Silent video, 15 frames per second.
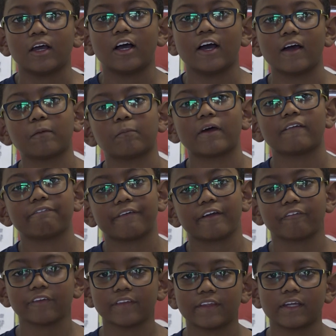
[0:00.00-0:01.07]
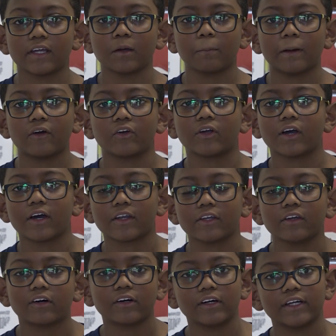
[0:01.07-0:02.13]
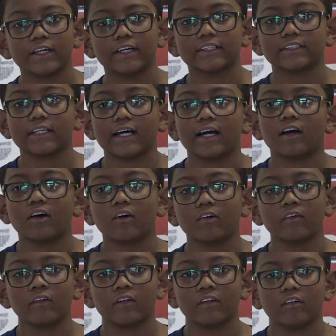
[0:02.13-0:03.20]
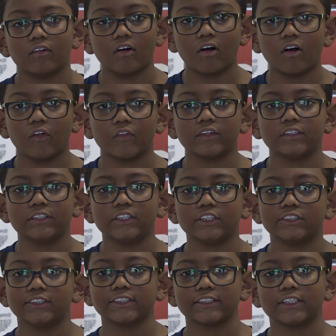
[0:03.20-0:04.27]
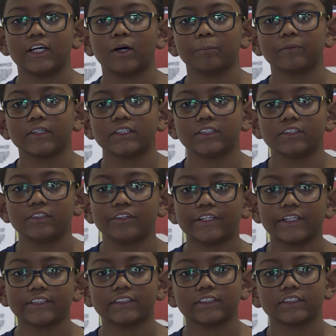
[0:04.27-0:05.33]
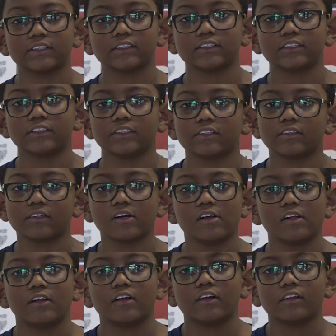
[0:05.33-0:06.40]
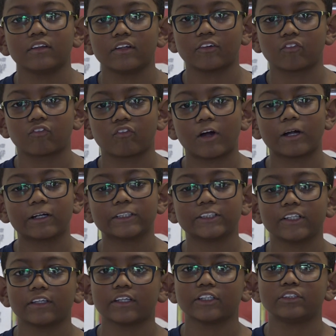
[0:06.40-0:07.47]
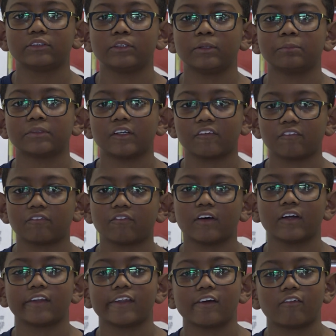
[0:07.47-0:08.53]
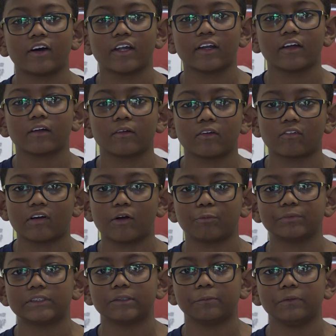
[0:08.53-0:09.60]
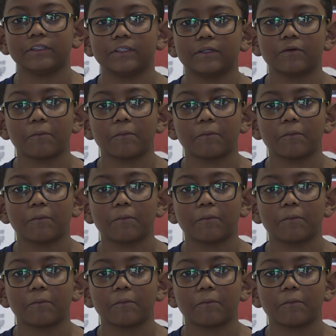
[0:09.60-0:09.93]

And my favorite thing about Carrillo is how all the teachers help the students to look forward to their dreams of what they want to grow up to be.